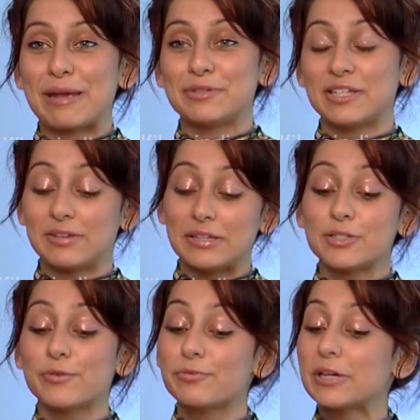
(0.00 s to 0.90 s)
MTV.
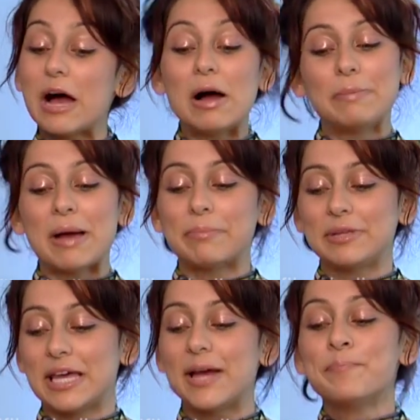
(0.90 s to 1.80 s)
So for now, I'm happy
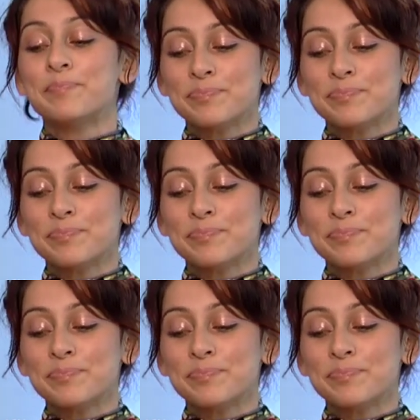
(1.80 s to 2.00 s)
there.